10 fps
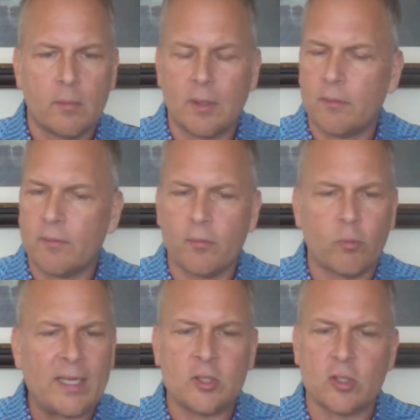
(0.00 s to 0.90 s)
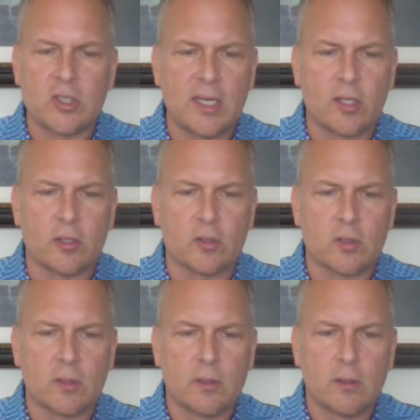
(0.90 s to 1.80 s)
Well, raise your
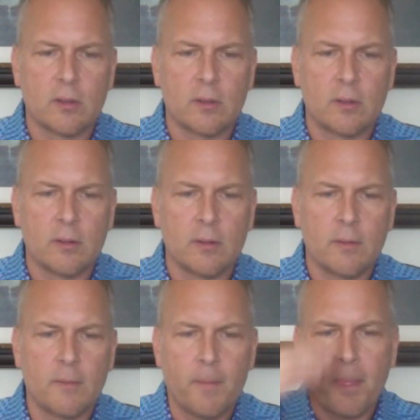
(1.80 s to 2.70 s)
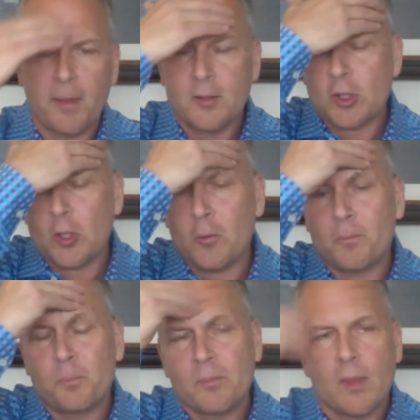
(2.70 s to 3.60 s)
standards.
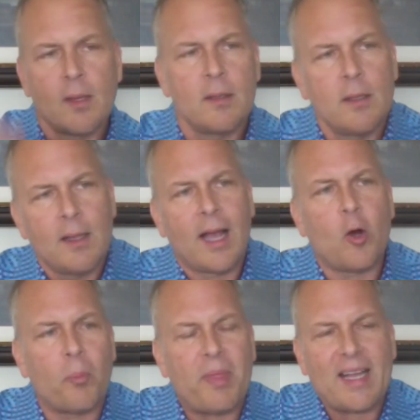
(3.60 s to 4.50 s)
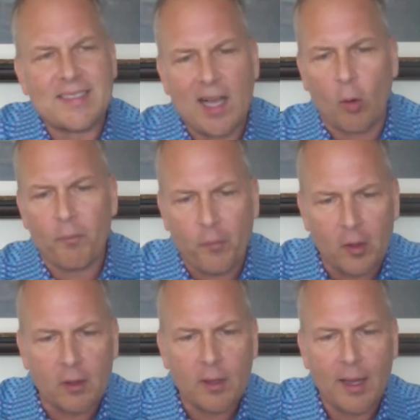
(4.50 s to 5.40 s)
So I hope that's
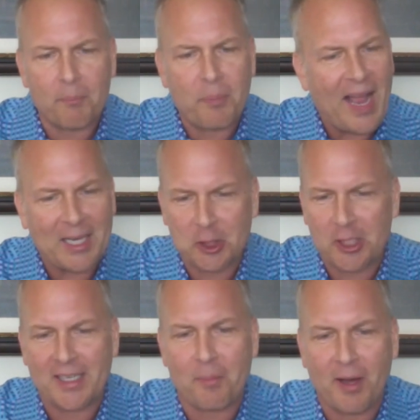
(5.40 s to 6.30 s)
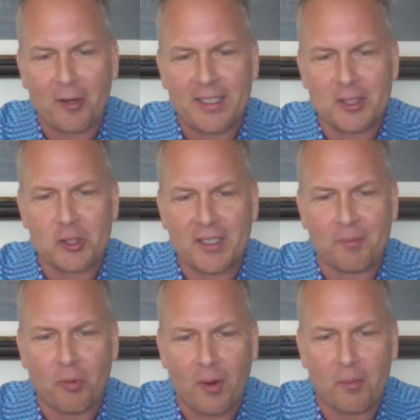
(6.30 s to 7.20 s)
helpful. I'm passionate about it, as you
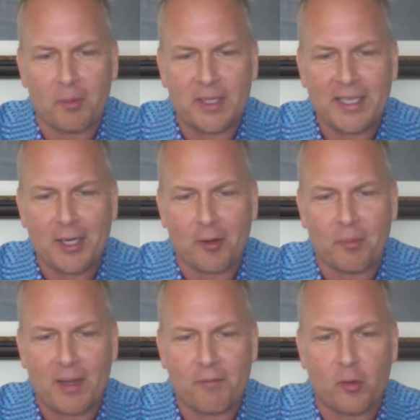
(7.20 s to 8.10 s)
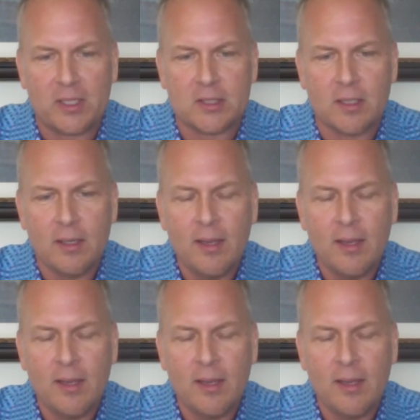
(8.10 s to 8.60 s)
can probably hear in my voice.